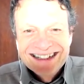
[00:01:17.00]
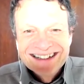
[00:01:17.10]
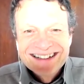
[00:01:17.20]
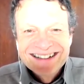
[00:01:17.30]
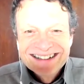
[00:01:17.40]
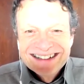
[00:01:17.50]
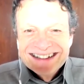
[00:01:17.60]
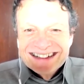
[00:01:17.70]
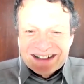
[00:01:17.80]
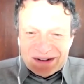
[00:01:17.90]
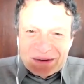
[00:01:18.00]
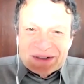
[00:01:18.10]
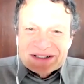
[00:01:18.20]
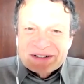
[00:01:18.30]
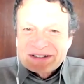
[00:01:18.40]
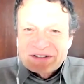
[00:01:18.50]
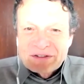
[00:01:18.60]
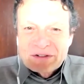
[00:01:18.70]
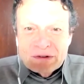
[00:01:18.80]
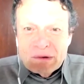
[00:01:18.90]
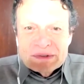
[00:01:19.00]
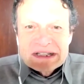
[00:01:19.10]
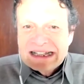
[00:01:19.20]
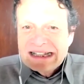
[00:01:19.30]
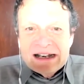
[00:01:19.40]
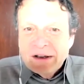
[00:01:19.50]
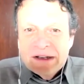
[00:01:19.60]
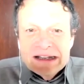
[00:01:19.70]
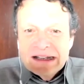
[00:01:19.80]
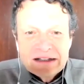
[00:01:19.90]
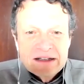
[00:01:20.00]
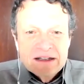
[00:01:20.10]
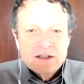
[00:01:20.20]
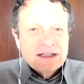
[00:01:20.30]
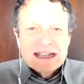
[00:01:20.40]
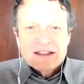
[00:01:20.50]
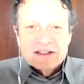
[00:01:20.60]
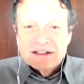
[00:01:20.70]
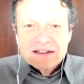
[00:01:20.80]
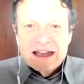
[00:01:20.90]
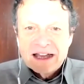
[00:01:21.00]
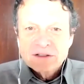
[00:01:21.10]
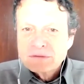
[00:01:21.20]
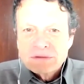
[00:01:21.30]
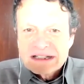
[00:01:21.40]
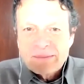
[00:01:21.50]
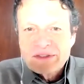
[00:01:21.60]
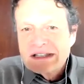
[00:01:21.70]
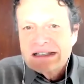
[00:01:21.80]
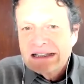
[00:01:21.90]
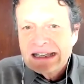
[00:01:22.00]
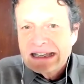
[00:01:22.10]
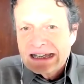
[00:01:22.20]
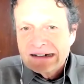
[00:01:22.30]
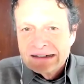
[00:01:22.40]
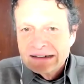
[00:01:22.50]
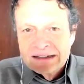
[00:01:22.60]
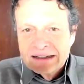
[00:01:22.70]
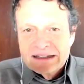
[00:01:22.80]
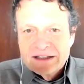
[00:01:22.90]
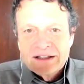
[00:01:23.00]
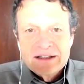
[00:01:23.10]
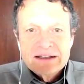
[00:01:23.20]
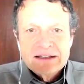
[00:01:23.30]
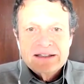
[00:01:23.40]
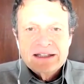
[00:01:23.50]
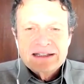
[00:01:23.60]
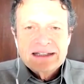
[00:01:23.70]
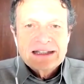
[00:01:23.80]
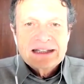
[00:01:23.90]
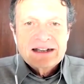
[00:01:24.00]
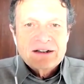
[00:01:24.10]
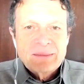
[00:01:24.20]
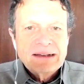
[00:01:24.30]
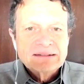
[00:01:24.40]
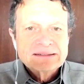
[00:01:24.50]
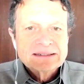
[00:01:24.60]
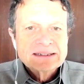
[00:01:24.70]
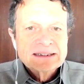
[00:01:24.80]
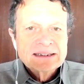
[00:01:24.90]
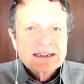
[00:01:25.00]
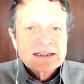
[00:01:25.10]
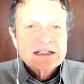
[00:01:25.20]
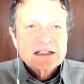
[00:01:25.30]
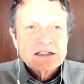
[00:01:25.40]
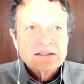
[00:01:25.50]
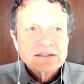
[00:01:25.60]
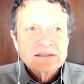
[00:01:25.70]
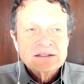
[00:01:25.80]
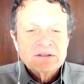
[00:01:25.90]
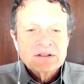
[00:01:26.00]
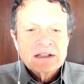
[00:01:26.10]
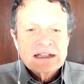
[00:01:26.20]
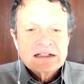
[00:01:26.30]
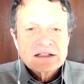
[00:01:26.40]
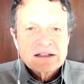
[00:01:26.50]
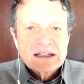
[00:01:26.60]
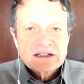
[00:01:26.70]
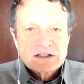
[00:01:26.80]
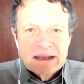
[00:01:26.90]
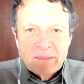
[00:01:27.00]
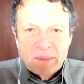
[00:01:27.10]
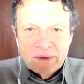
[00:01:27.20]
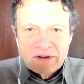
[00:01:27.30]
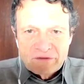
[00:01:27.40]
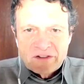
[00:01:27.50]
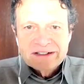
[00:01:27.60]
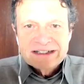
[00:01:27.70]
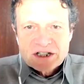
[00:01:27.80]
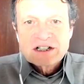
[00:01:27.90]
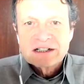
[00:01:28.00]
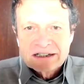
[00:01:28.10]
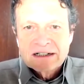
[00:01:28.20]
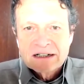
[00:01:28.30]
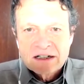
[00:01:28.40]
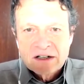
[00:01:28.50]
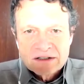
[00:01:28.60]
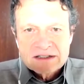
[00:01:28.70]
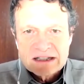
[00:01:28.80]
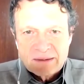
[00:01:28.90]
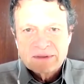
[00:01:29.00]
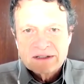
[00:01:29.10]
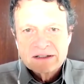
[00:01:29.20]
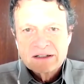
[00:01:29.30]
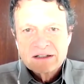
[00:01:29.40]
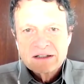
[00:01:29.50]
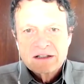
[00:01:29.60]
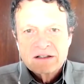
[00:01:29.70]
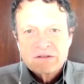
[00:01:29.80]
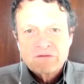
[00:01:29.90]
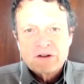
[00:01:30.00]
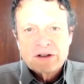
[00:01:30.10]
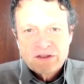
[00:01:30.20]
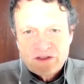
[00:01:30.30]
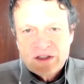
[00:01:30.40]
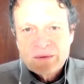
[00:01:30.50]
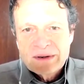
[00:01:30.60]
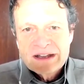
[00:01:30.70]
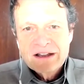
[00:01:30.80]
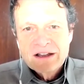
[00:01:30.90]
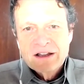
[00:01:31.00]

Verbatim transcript: you know, all sorts of groups that are learning together how to do something that they care, uh, that, that they care about. So it's, a, it's an important foundational concept for a theory